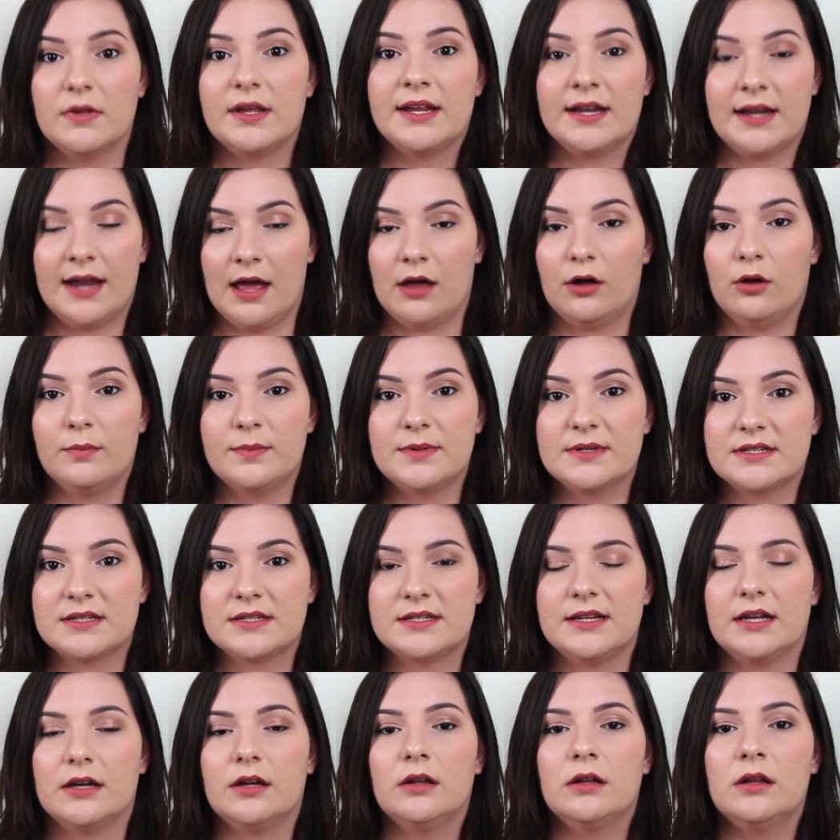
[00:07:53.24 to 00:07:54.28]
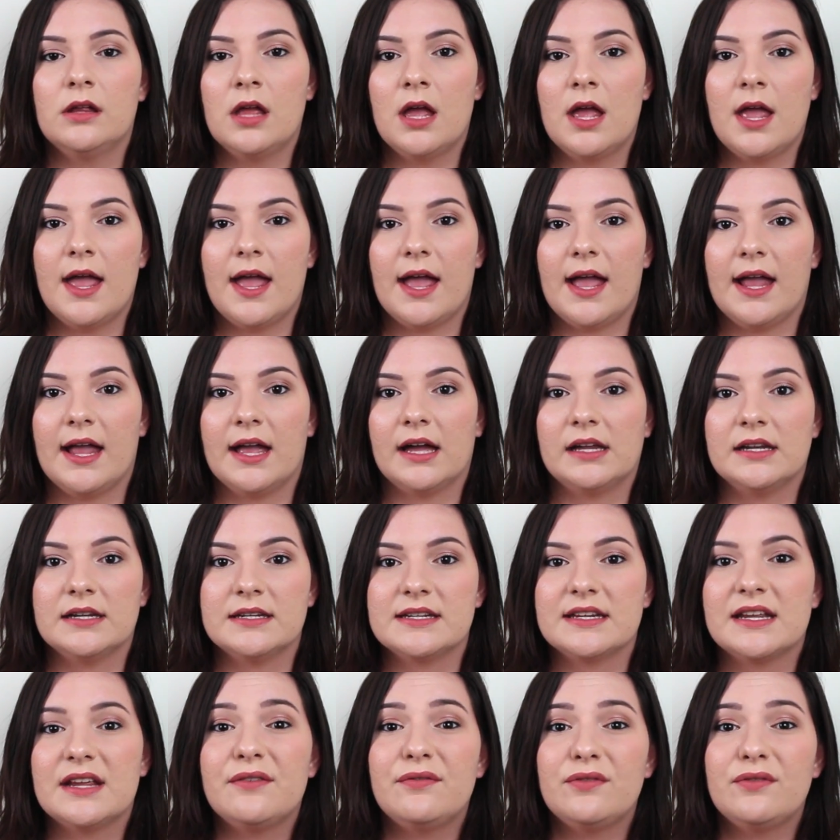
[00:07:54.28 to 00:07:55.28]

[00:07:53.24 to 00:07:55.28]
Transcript: it helped still. And